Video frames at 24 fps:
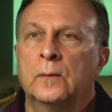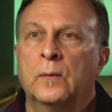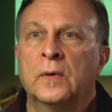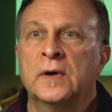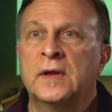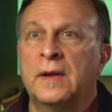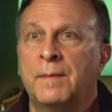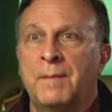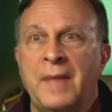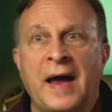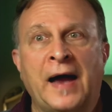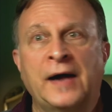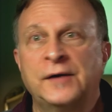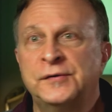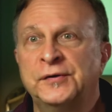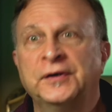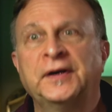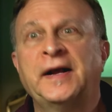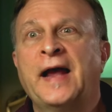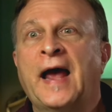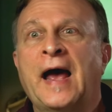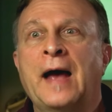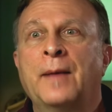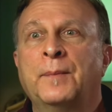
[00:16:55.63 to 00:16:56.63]
where the
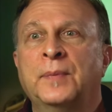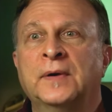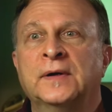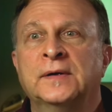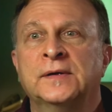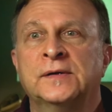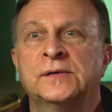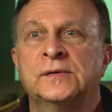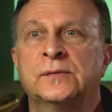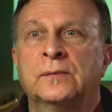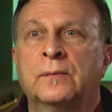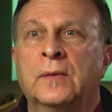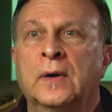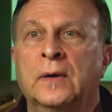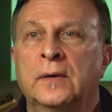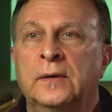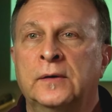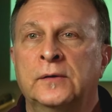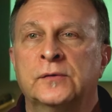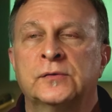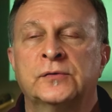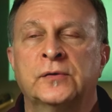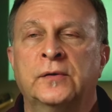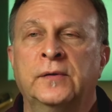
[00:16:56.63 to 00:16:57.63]
magic happens where
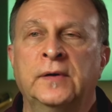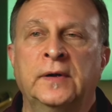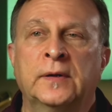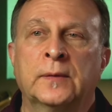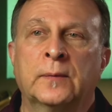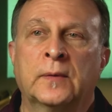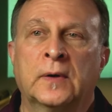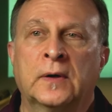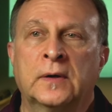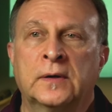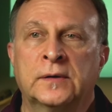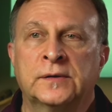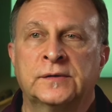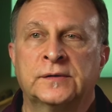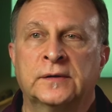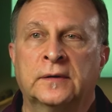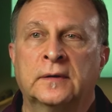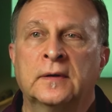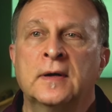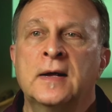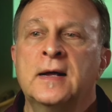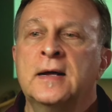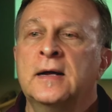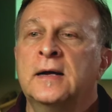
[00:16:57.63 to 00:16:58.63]
you're shooting the
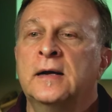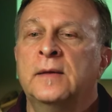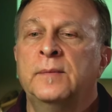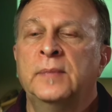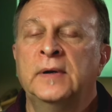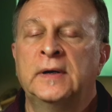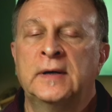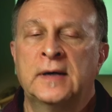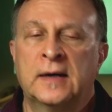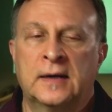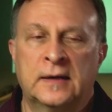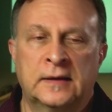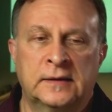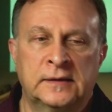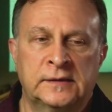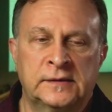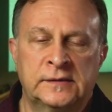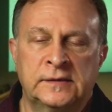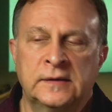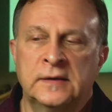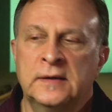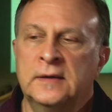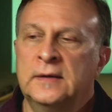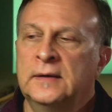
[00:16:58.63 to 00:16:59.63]
rehearsal
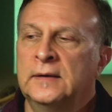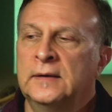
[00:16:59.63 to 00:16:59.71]
because